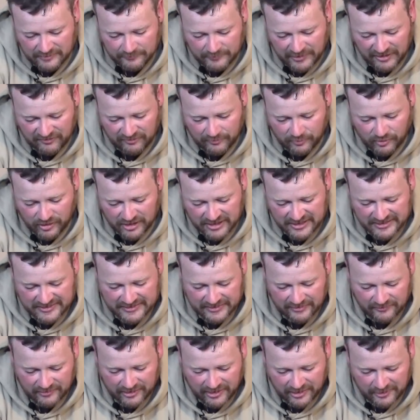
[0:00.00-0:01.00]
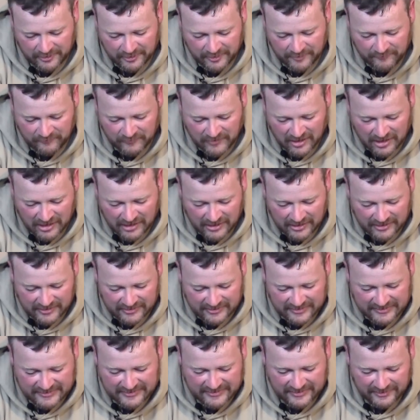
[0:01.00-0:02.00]
pivot points down here.
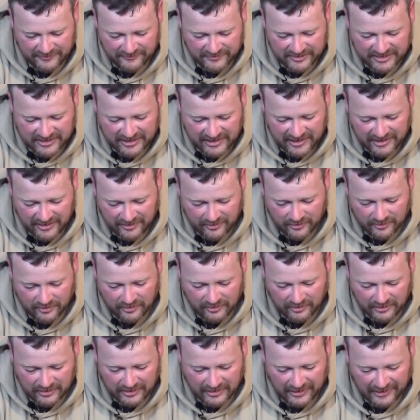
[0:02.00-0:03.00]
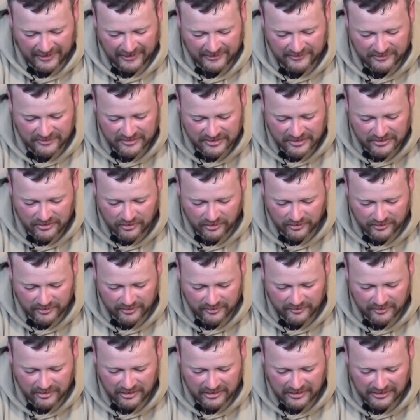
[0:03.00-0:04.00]
the sear is here. There's
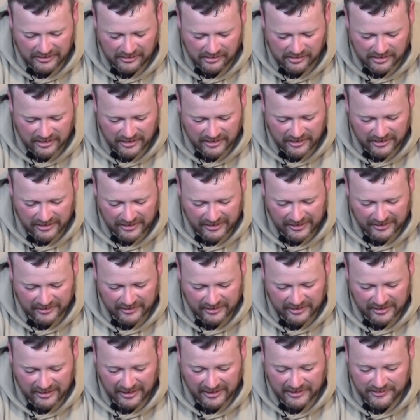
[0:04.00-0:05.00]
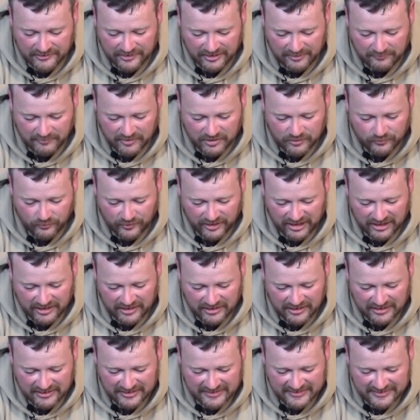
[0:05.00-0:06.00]
another little connector in
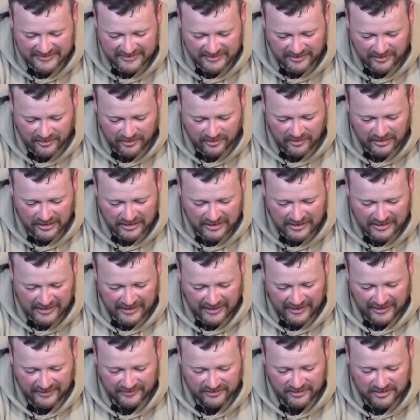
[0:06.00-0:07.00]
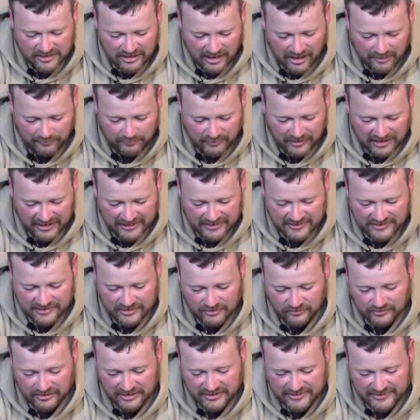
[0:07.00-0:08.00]
between the sear and the top plate,
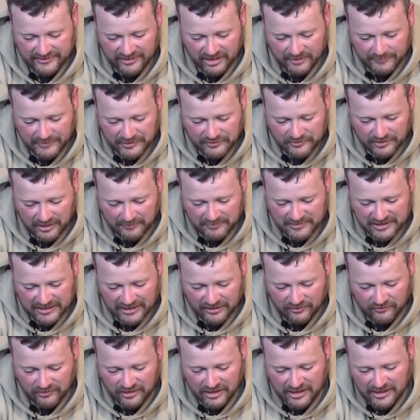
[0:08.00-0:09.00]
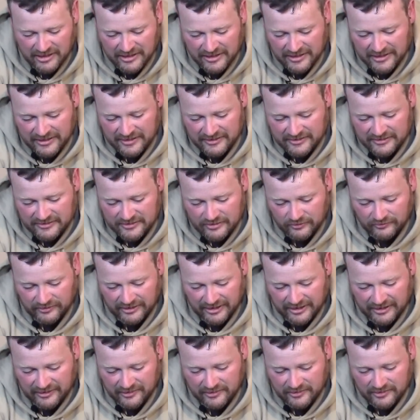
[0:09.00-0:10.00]
so the sear can be dropped down so
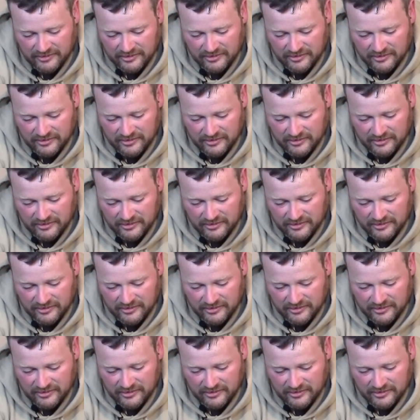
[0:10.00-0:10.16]
that